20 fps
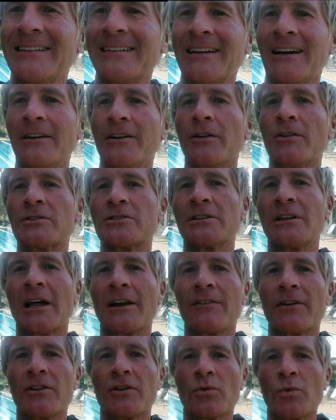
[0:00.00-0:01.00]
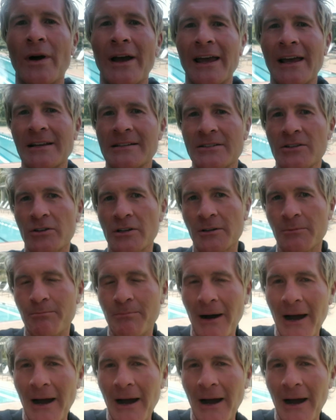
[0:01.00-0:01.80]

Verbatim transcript: And I know there's a lot of other ways you could